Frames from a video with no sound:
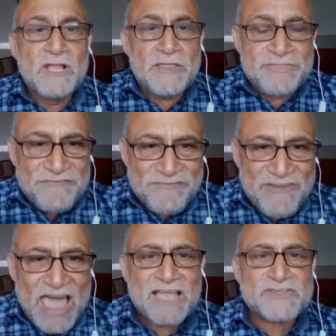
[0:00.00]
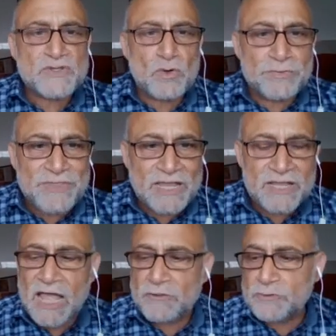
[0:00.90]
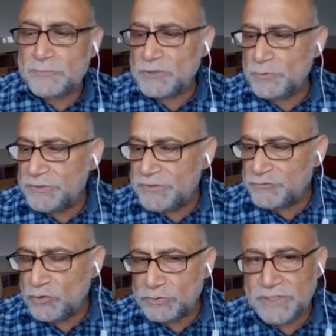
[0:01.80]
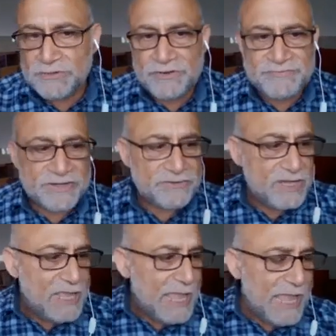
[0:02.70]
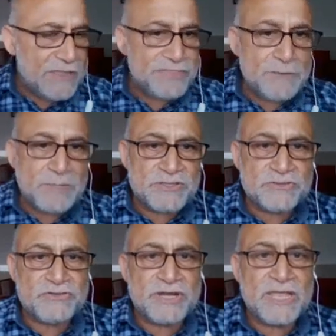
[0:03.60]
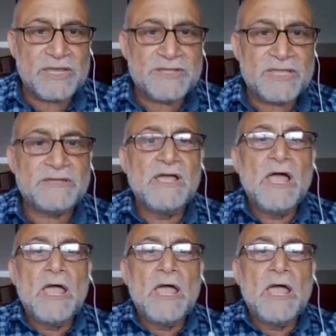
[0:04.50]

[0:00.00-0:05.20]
the facts on the ground between the Jordan River and the Mediterranean